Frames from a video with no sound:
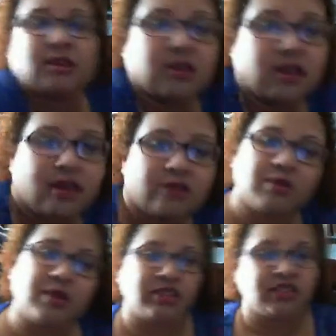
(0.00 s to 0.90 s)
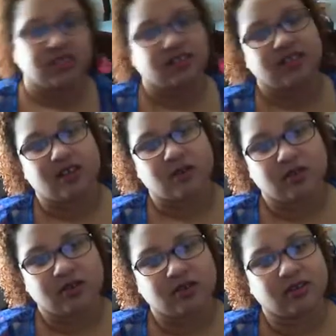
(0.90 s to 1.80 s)
I don't want to adjust the
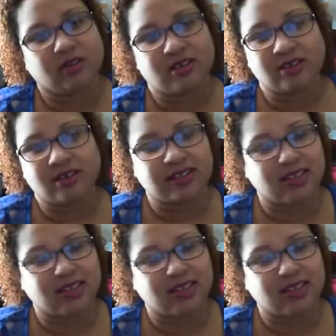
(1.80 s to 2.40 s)
camera because